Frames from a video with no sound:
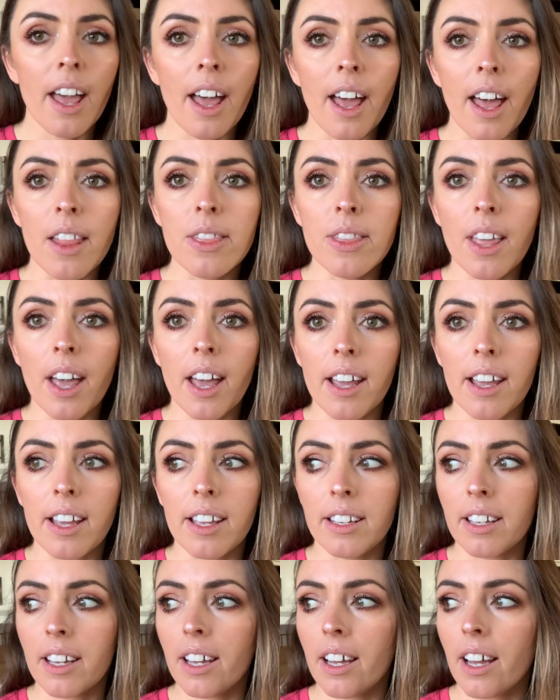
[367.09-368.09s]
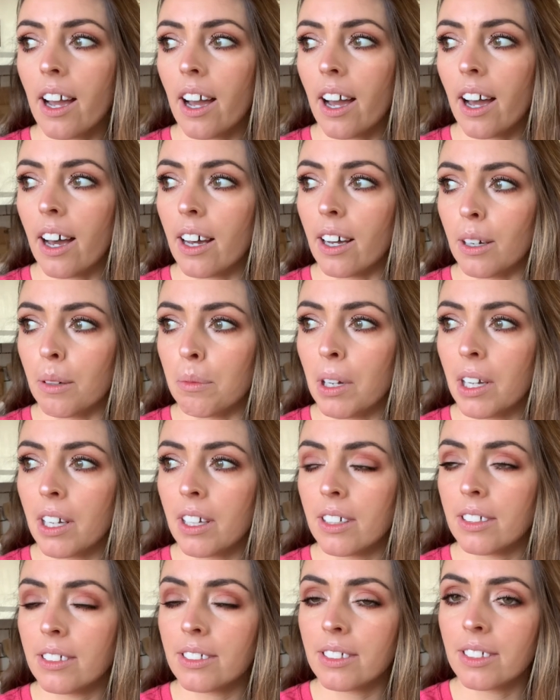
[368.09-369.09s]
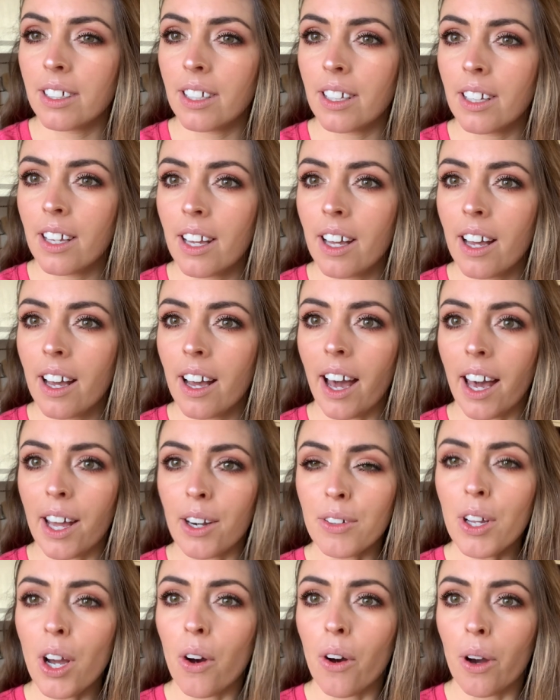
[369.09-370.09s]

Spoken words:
And then, I don't know.